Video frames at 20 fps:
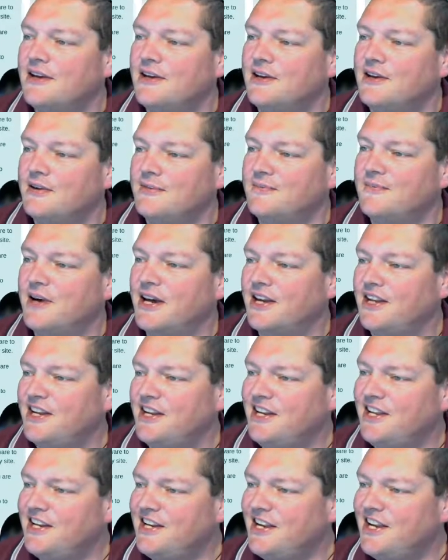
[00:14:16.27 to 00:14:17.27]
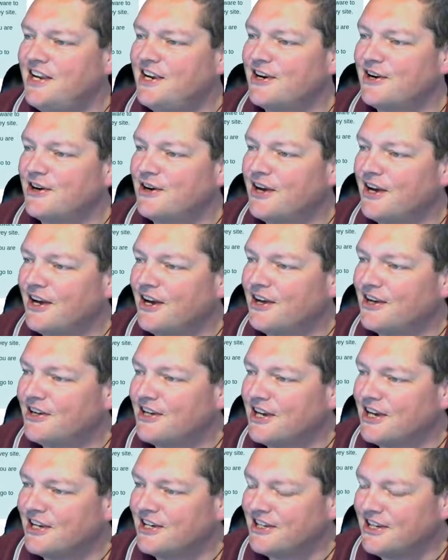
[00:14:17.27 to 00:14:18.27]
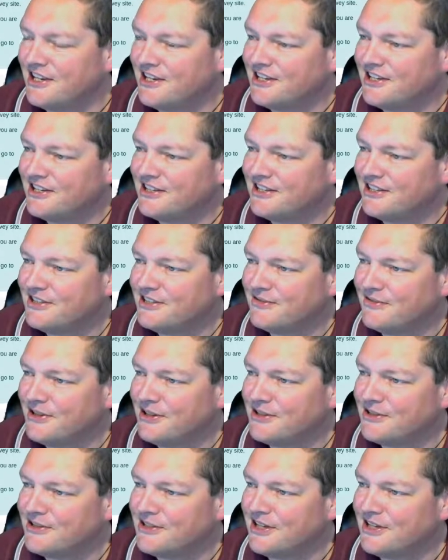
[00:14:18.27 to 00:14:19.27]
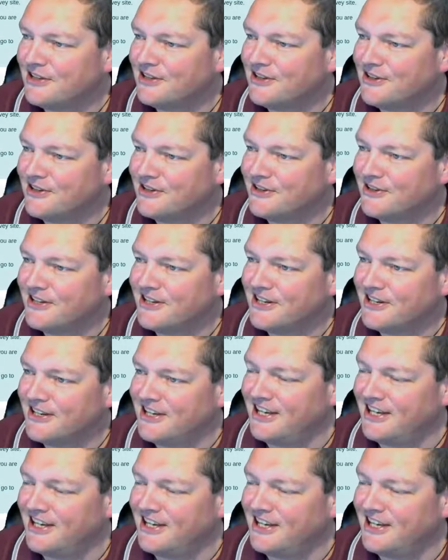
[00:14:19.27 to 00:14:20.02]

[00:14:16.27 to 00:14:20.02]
But in here, okay, this video is getting longer, isn't it?